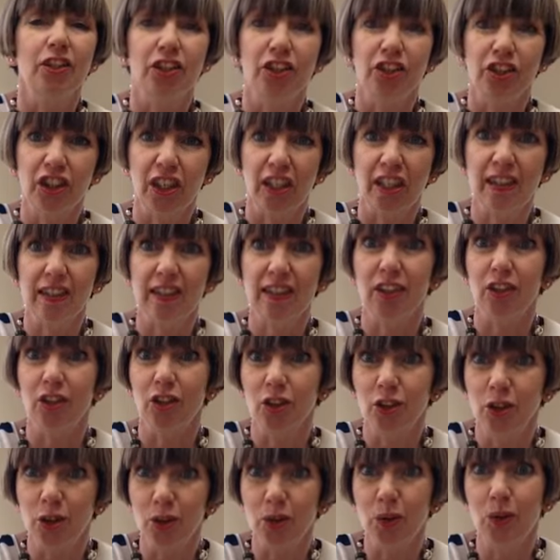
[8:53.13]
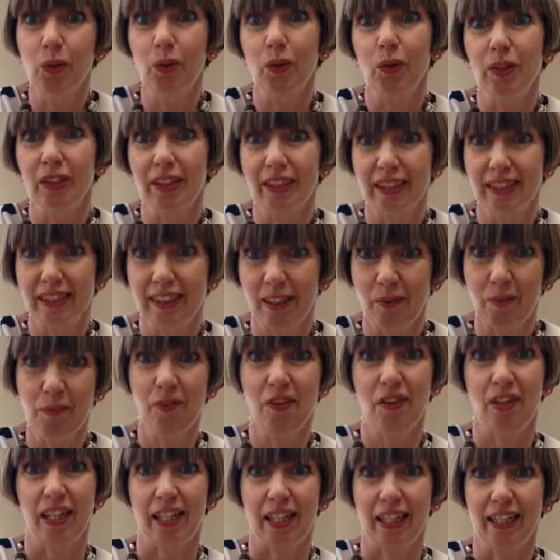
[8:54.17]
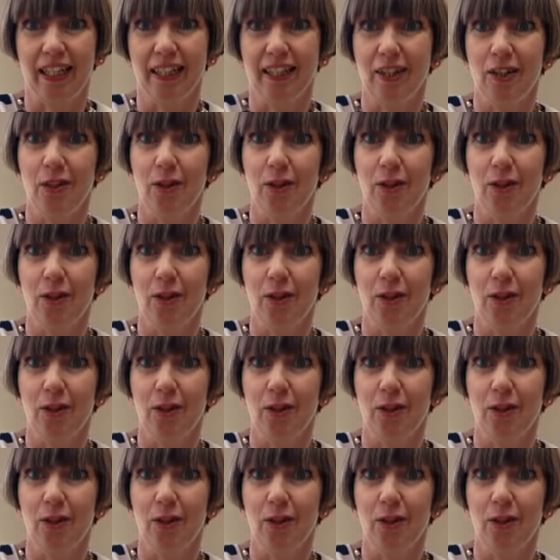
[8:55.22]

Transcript: Just do something.